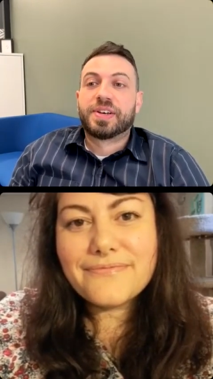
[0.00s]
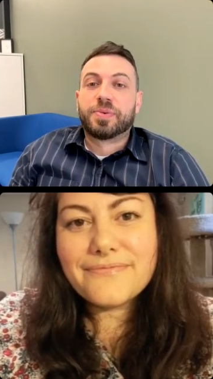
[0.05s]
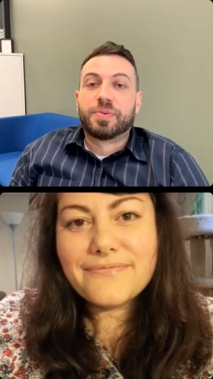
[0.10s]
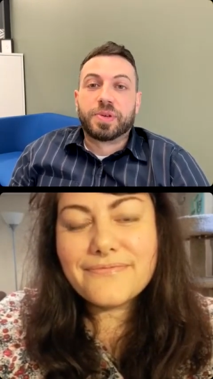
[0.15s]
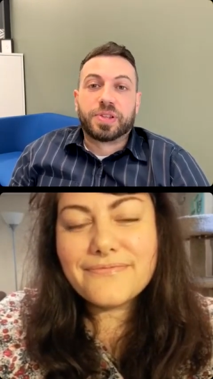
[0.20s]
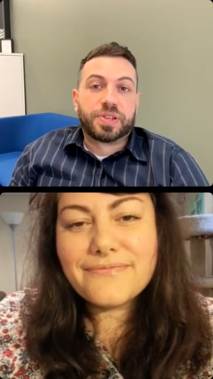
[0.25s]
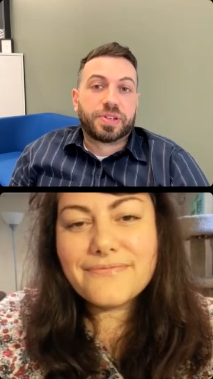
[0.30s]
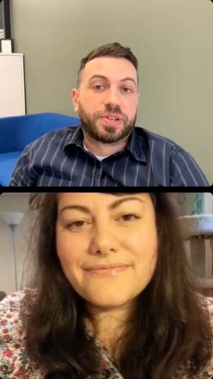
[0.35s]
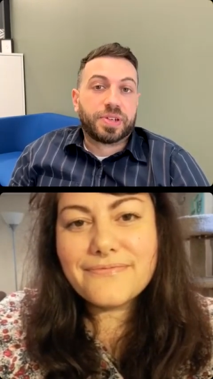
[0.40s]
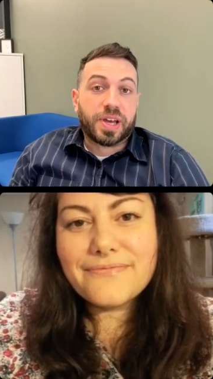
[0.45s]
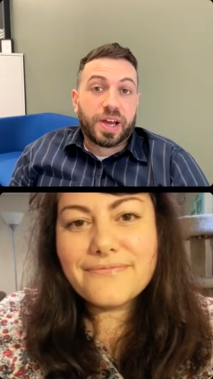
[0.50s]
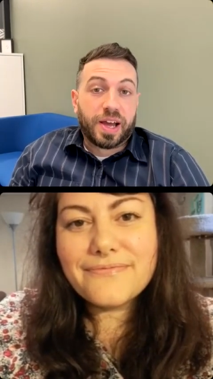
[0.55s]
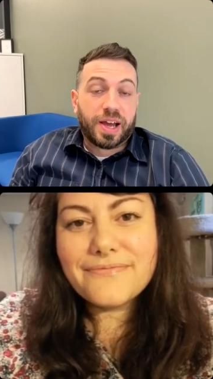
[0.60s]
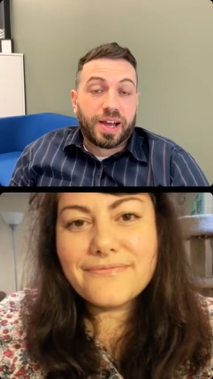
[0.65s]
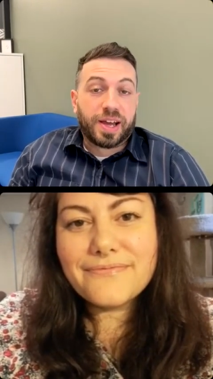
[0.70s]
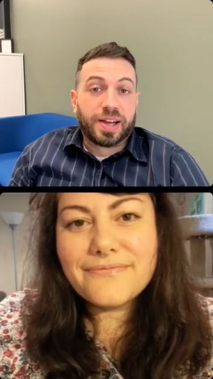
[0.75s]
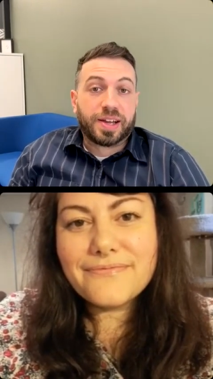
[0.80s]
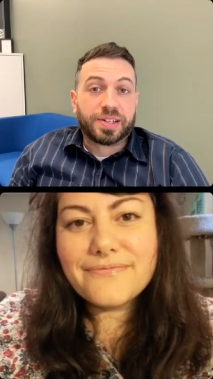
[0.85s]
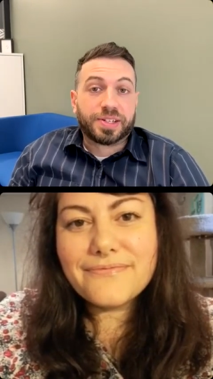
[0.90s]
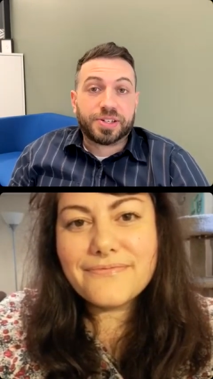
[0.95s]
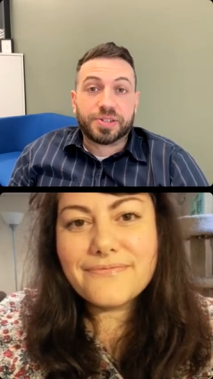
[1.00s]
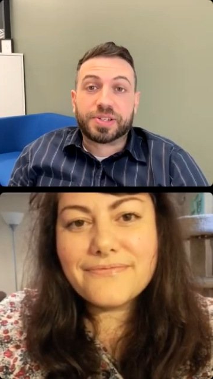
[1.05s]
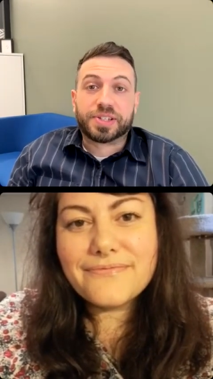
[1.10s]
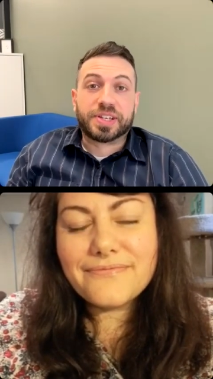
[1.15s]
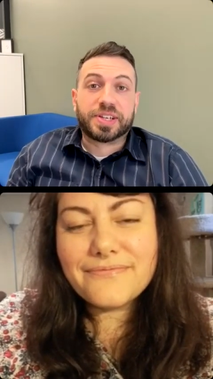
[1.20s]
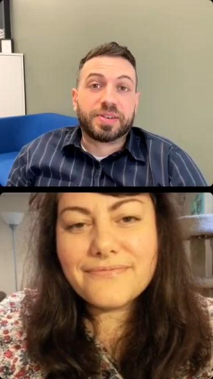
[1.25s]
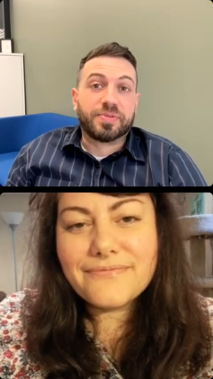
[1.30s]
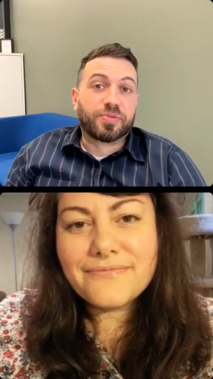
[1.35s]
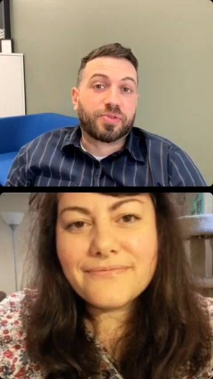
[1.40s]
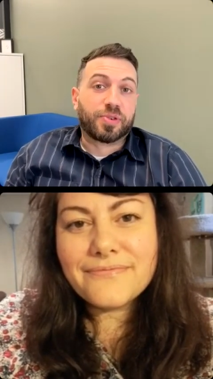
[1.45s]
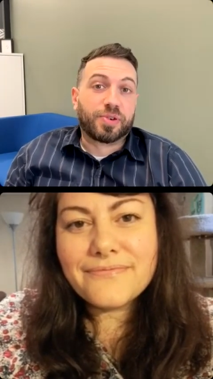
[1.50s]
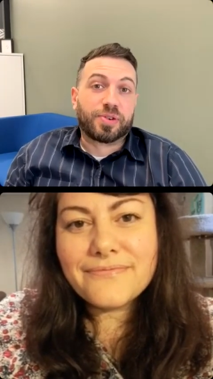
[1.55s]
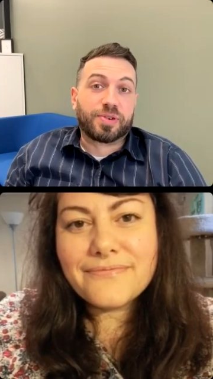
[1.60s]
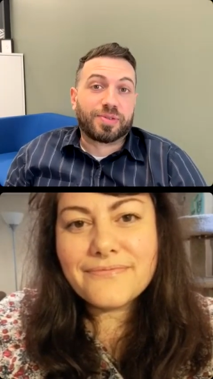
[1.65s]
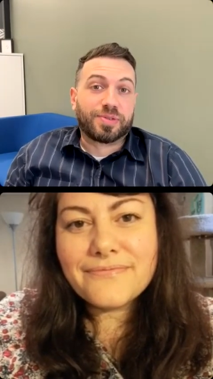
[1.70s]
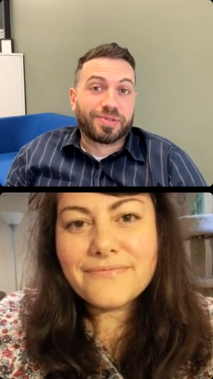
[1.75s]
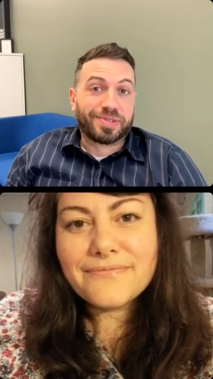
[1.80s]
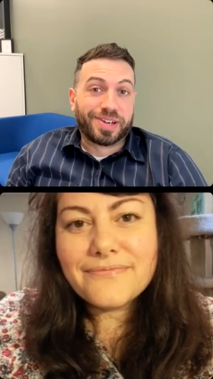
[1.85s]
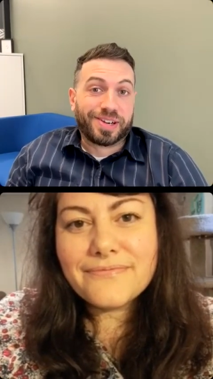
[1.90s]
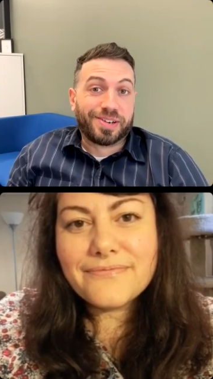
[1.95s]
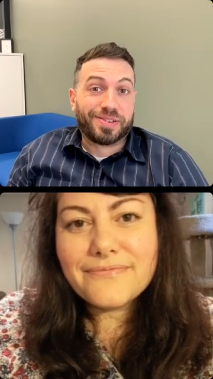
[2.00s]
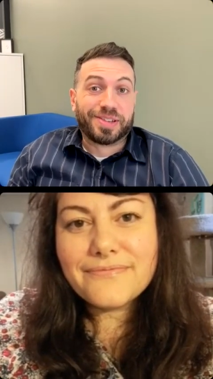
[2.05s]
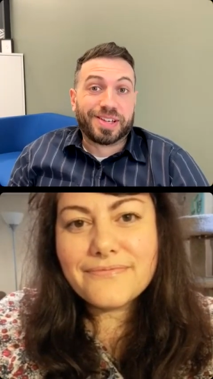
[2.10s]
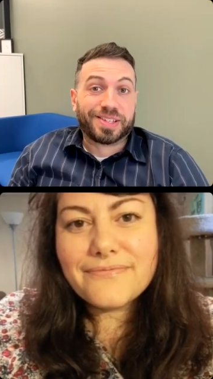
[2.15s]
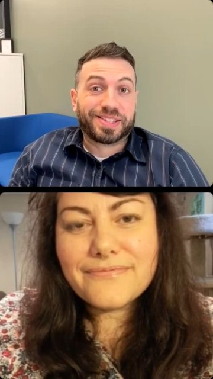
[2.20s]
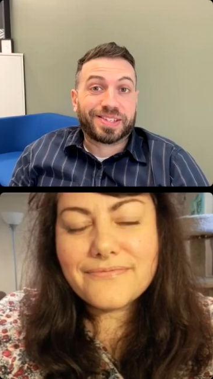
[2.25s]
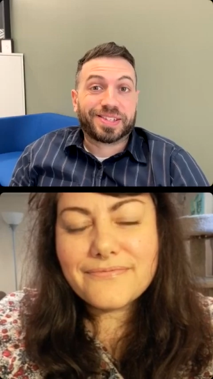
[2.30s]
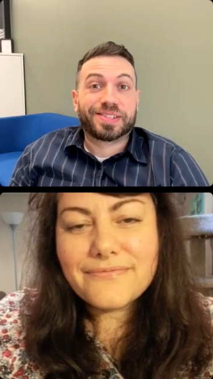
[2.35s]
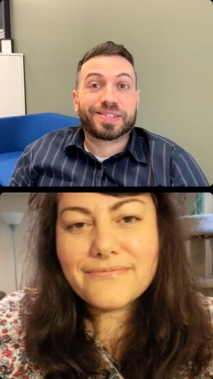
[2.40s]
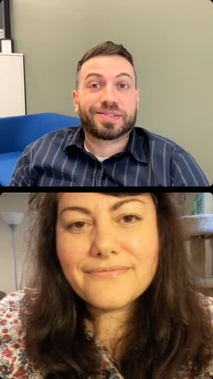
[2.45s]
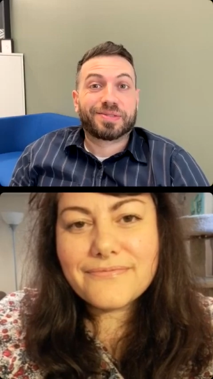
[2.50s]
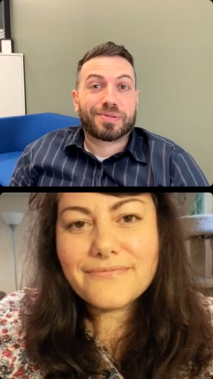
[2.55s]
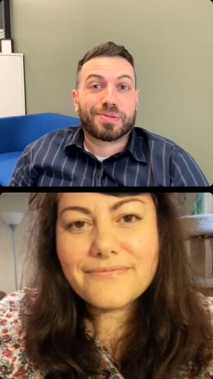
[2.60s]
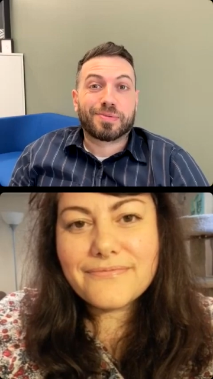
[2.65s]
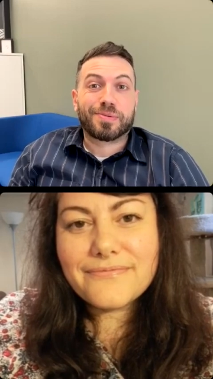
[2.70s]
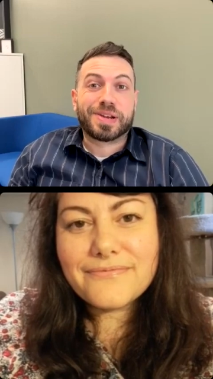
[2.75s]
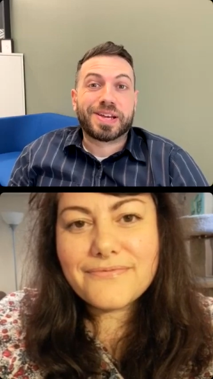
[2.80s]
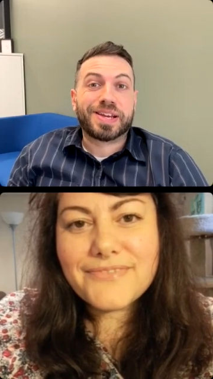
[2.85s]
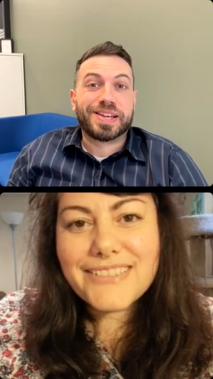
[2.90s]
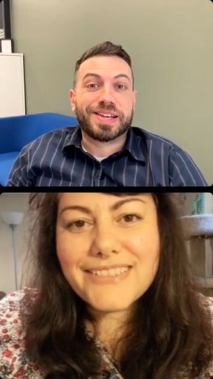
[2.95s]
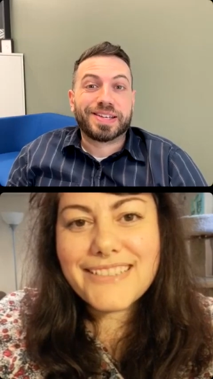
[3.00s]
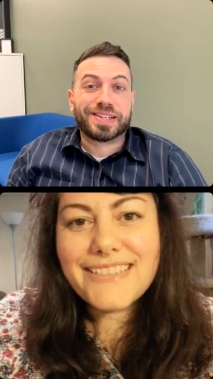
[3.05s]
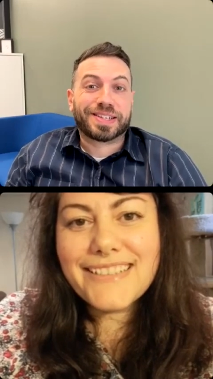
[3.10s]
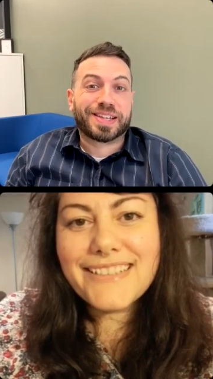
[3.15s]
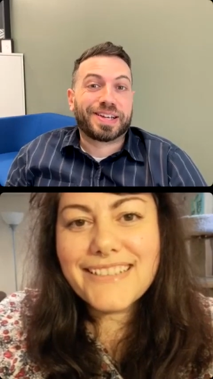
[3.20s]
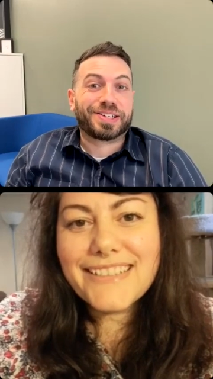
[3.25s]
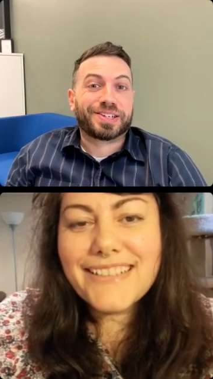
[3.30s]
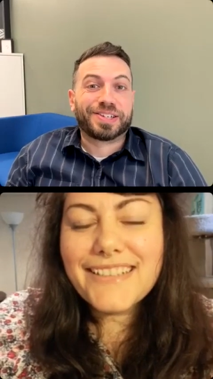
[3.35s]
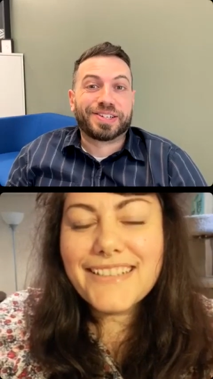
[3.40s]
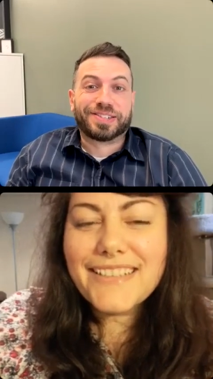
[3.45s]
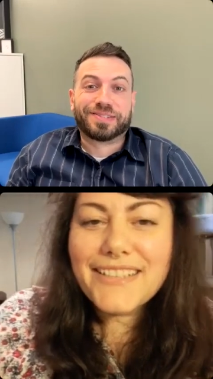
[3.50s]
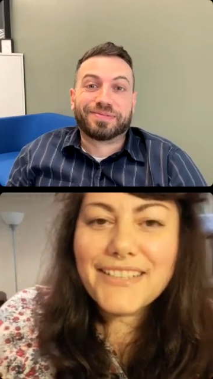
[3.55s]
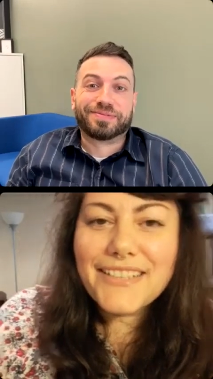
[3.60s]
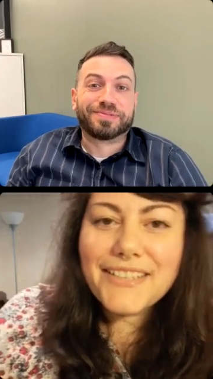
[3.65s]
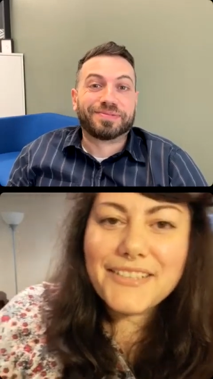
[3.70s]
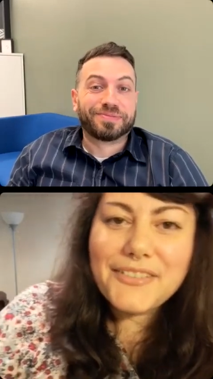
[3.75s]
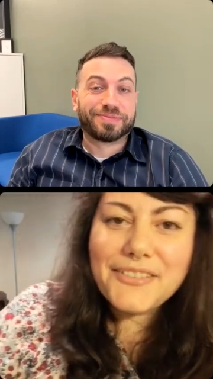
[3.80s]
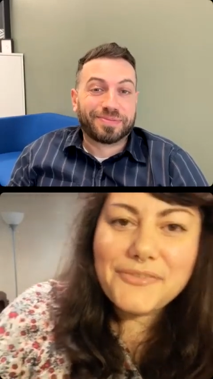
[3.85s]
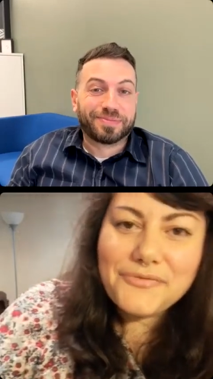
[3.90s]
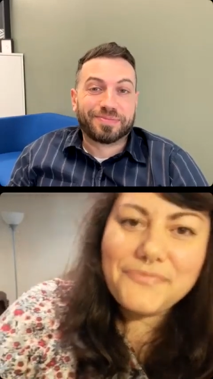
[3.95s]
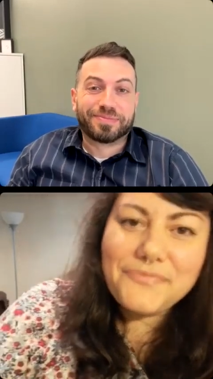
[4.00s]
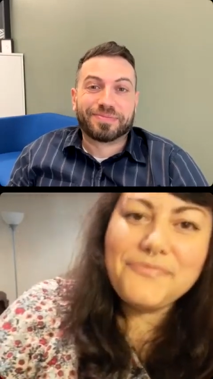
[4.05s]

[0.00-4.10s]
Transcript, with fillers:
Speaker 1: with uh, Giusi for you know this three session